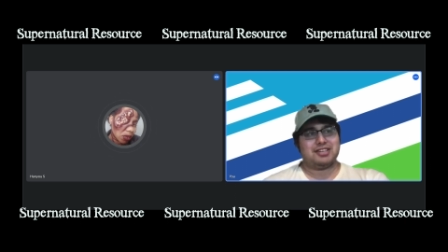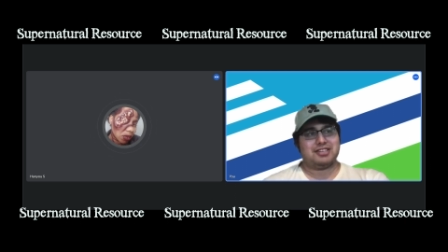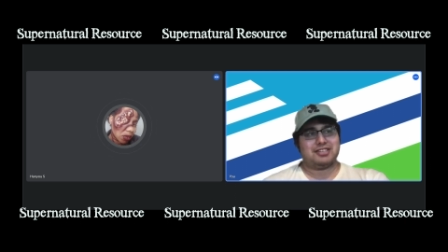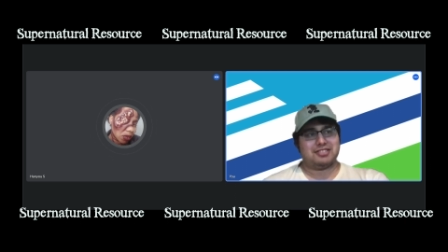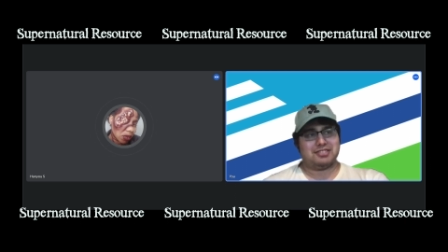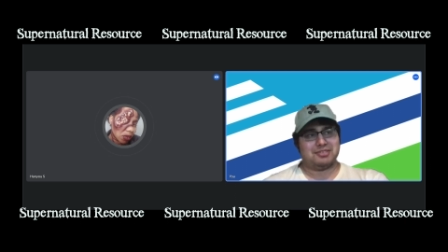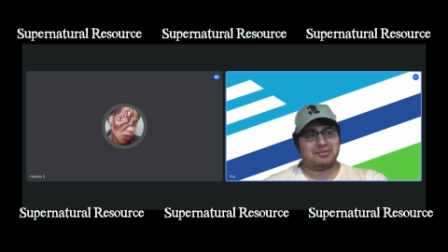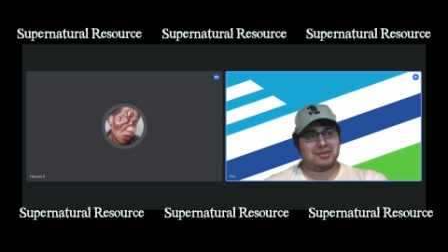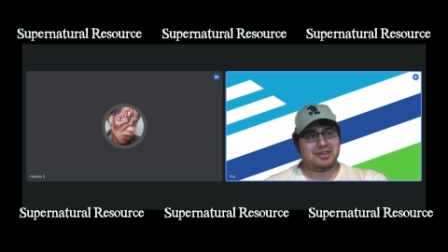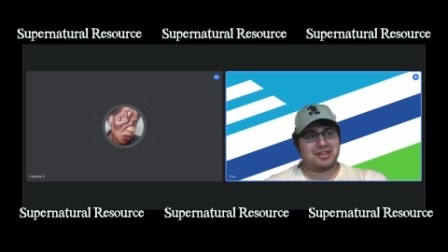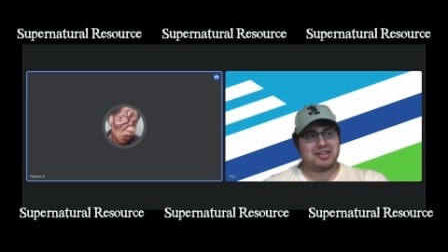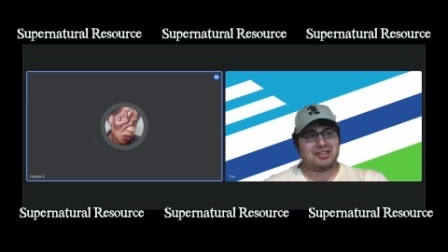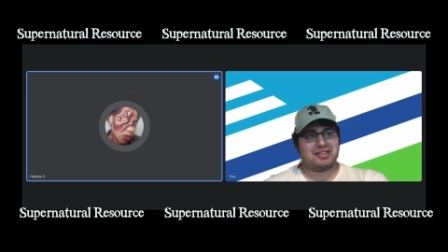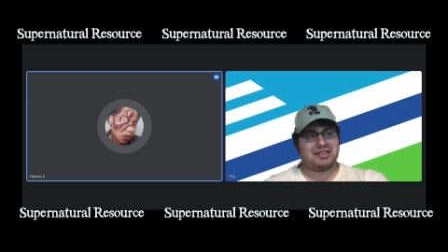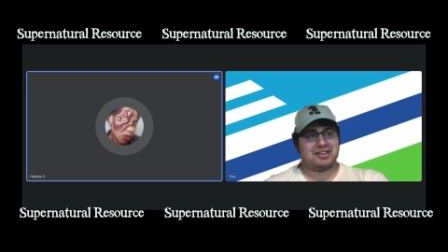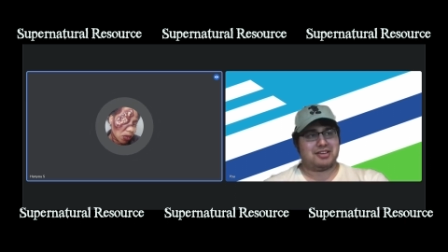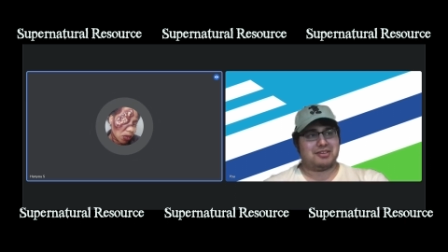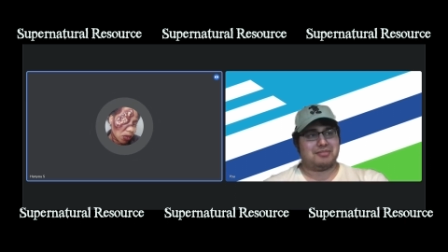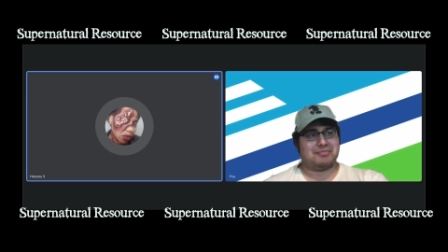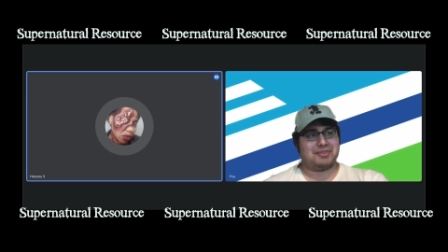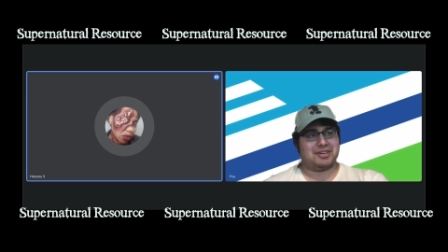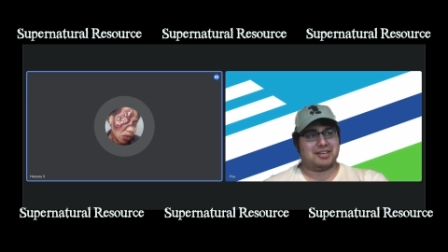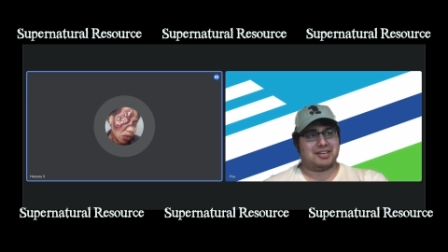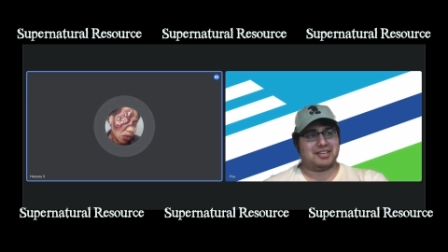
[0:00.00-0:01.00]
So what do you think
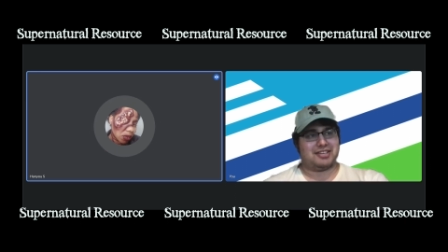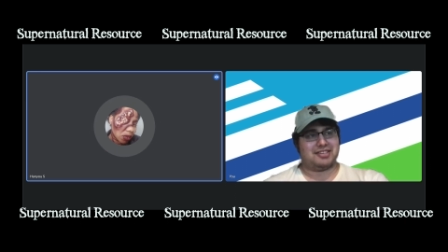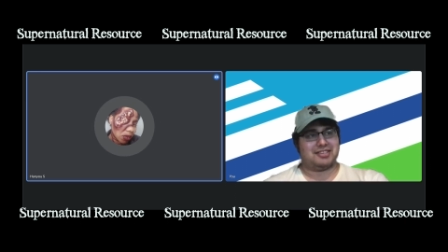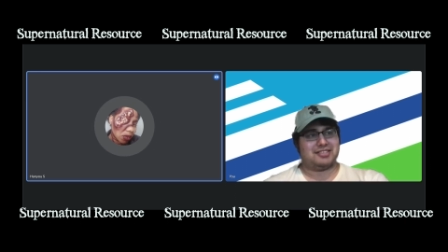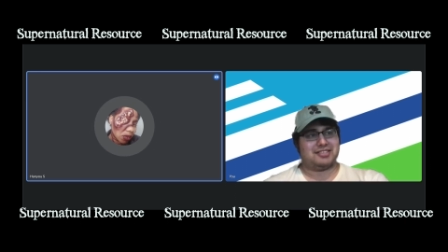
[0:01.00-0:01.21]
about it?